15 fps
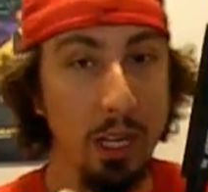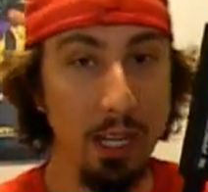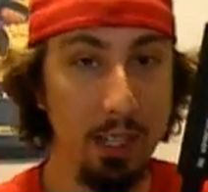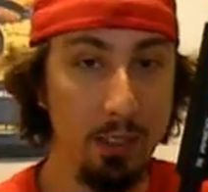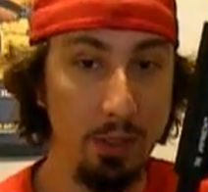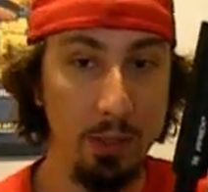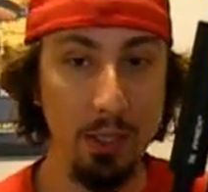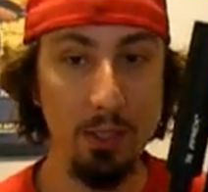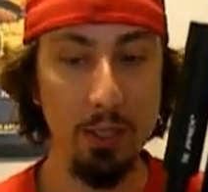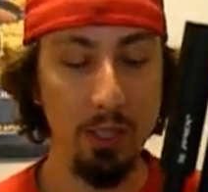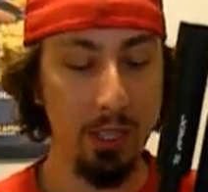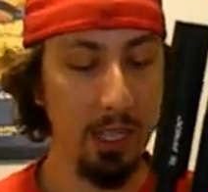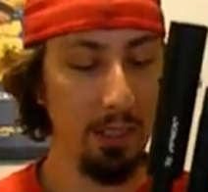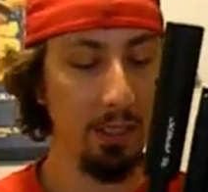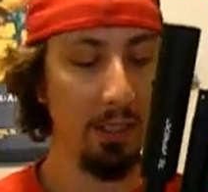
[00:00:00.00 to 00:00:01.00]
I will get into it
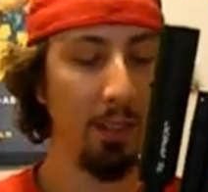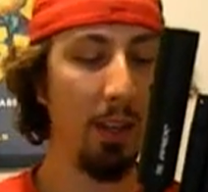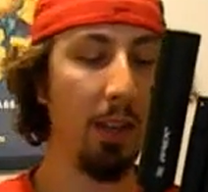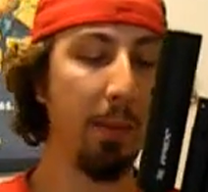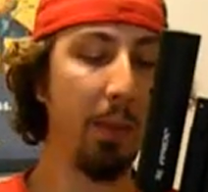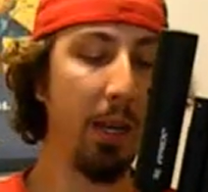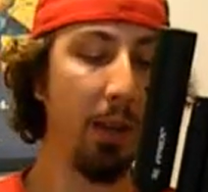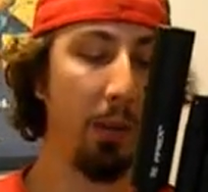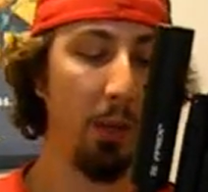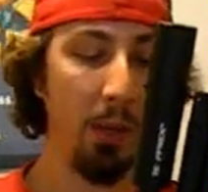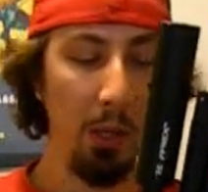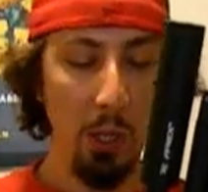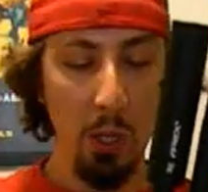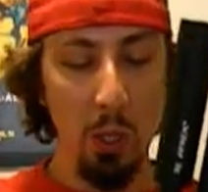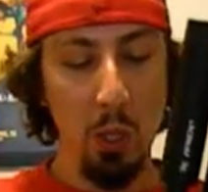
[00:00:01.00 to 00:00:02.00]
so you guys can talk
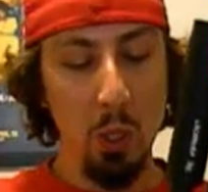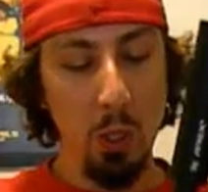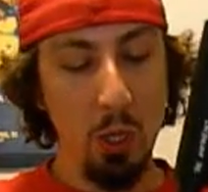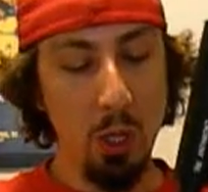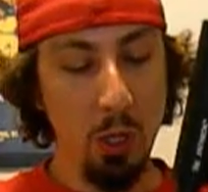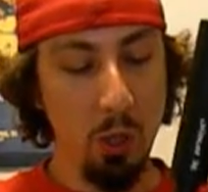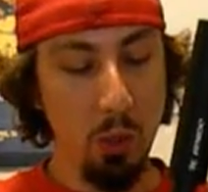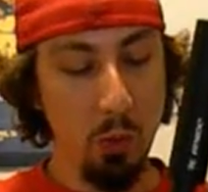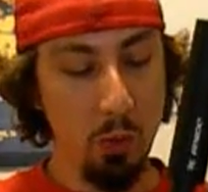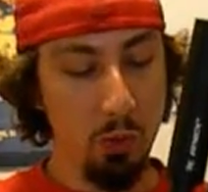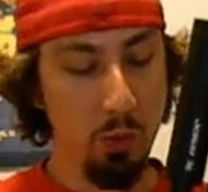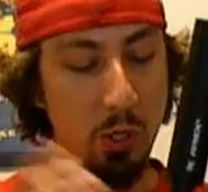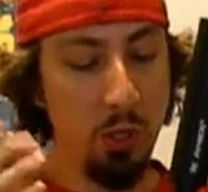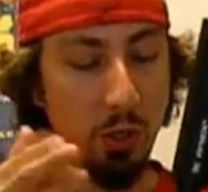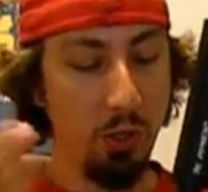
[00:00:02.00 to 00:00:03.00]
about, you know,